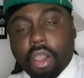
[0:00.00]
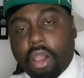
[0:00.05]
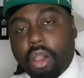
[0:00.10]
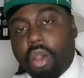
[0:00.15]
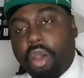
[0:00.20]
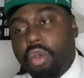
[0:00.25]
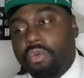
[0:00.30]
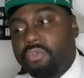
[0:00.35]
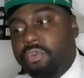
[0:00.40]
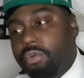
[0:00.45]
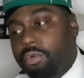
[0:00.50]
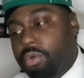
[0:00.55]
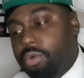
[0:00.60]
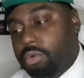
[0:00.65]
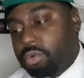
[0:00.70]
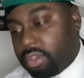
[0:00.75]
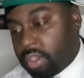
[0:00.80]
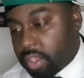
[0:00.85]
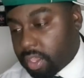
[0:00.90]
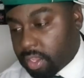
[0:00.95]
Overall,
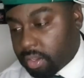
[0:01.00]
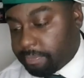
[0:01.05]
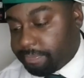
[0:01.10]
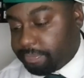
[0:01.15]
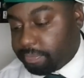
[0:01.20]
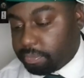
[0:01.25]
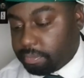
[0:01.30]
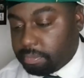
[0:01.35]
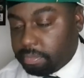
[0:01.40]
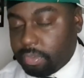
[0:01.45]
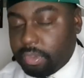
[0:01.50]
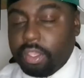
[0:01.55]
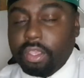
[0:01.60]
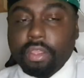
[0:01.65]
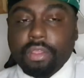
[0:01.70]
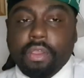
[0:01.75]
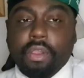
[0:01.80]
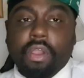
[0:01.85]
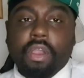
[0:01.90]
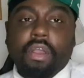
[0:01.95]
yeah,
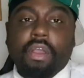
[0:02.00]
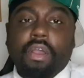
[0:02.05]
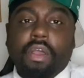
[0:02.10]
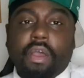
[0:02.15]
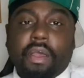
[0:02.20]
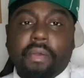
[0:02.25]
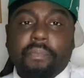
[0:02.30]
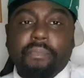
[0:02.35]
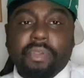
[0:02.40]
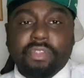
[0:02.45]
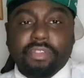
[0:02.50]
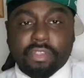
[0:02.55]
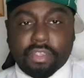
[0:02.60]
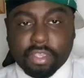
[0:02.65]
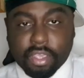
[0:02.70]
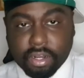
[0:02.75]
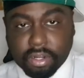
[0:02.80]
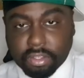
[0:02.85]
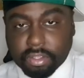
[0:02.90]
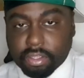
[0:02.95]
Missy
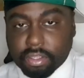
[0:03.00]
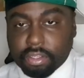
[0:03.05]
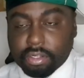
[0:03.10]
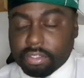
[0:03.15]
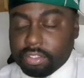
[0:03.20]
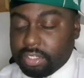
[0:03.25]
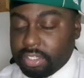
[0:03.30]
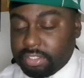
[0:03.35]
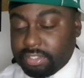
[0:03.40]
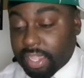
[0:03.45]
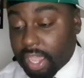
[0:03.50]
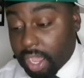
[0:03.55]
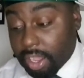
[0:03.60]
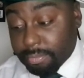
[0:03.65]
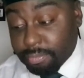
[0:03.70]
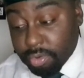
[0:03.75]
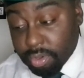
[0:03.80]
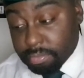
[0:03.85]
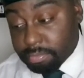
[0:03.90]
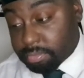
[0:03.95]
Elliott, this
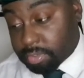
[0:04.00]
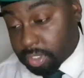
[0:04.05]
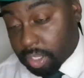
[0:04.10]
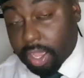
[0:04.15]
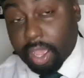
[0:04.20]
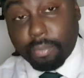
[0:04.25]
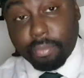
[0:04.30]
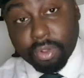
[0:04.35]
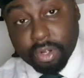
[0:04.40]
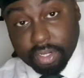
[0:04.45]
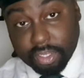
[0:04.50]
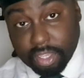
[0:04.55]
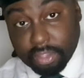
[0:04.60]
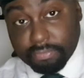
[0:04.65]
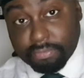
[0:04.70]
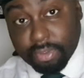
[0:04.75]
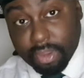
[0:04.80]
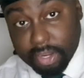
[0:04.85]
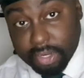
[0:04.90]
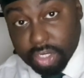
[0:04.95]
album, I'm going to
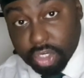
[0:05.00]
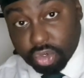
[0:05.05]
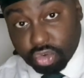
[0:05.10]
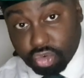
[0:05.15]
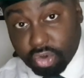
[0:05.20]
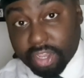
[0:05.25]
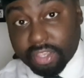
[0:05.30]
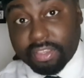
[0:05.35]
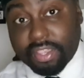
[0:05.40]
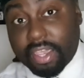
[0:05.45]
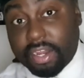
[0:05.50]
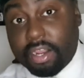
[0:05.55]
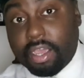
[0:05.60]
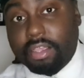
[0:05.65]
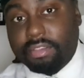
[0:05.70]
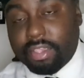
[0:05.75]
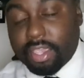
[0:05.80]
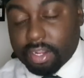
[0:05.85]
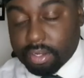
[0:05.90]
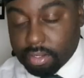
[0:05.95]
give a straight 10 out of
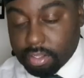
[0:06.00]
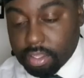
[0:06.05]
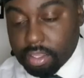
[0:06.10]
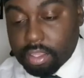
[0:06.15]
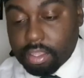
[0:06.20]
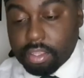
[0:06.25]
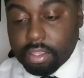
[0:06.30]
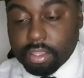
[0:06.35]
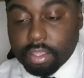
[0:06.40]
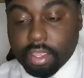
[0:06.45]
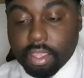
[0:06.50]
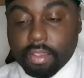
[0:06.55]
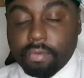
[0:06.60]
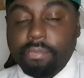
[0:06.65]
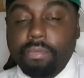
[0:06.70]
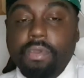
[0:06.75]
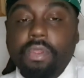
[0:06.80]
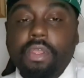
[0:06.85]
10, yeah?